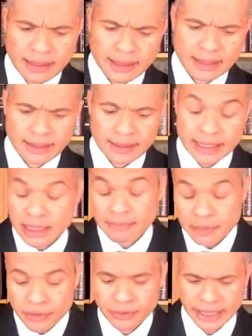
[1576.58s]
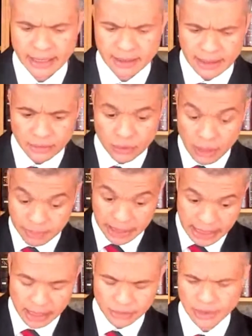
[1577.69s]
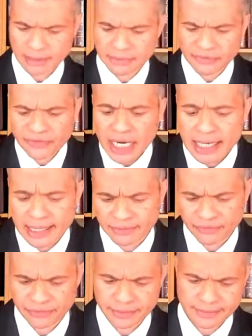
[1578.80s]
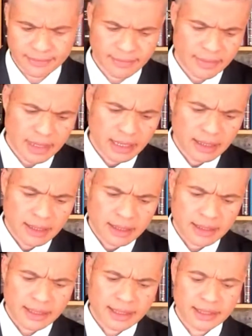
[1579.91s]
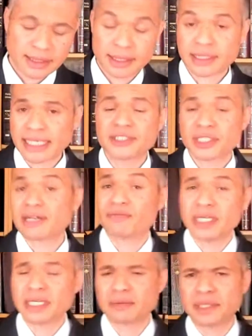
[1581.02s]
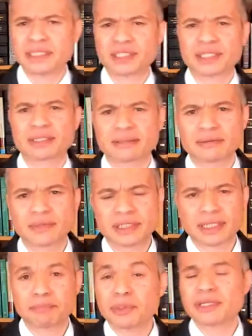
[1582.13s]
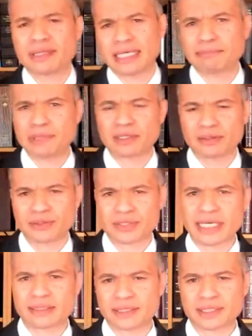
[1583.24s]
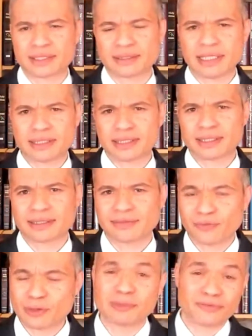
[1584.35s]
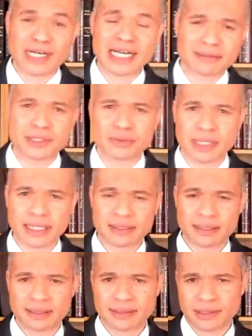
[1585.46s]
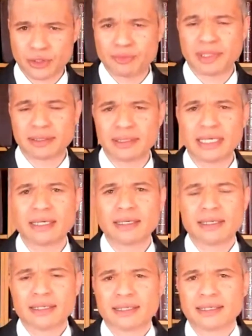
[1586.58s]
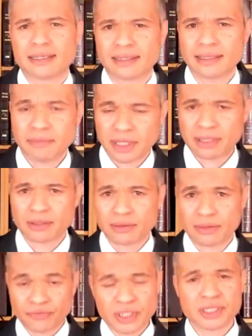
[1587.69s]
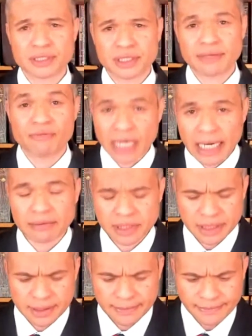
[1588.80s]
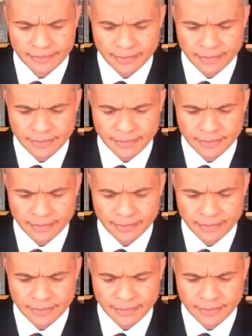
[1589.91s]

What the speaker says: That's number 3. Then dropping down to number 5 is HIV, which I put in there because that's a form of virus, right? The human immunodeficiency virus.